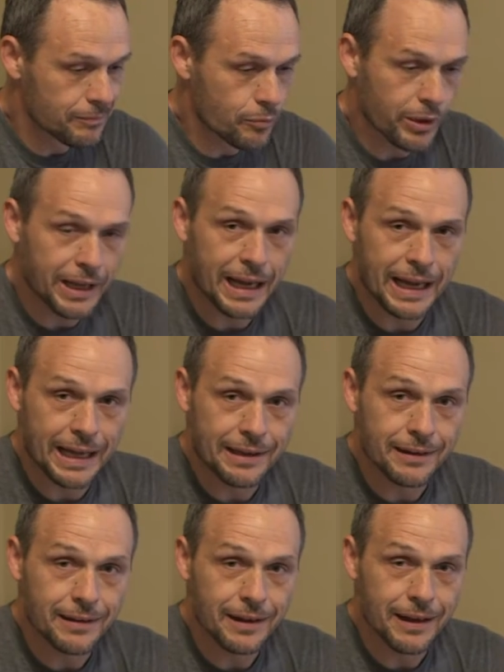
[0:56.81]

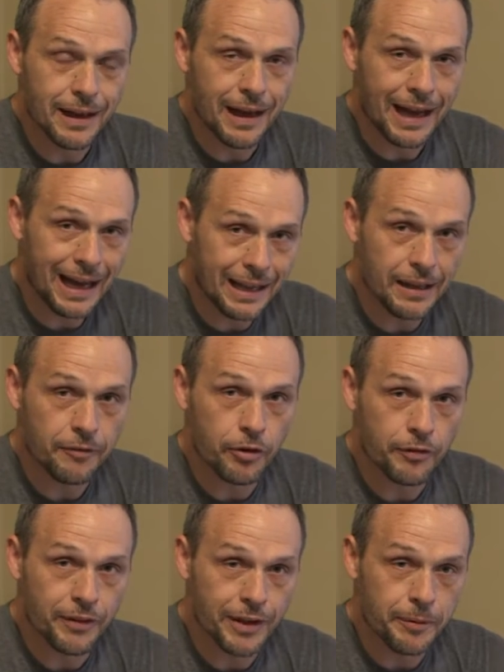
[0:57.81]
regain a high level
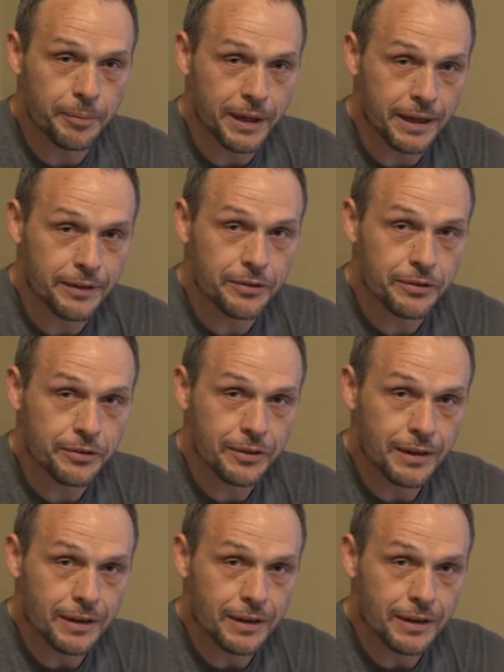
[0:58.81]
of independence.